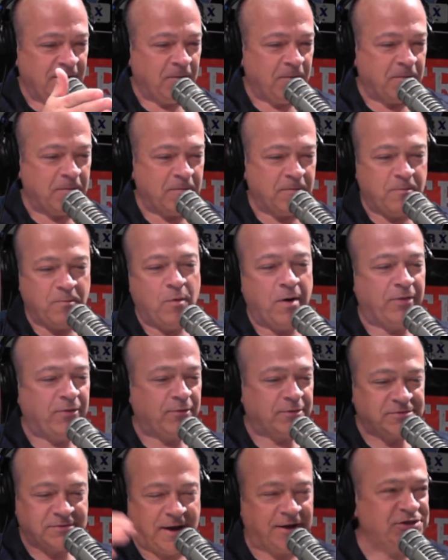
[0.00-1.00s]

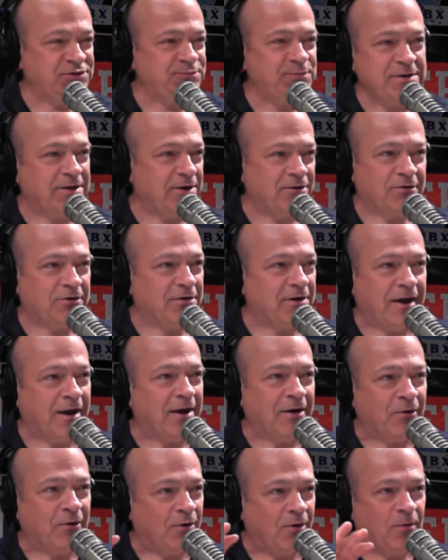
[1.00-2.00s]
whether it's high speed
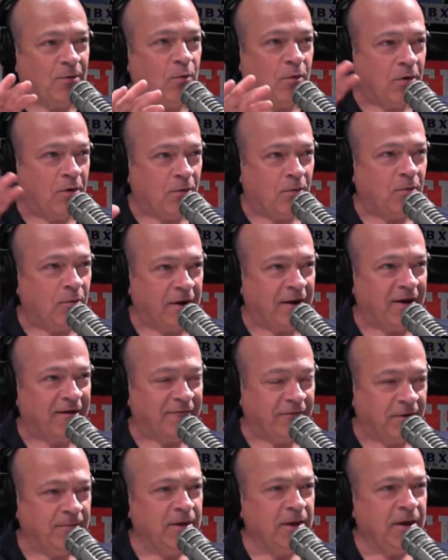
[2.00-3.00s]
internet or, or
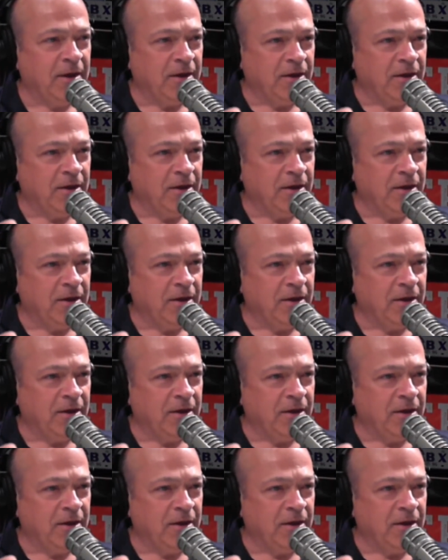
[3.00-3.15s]
whatever,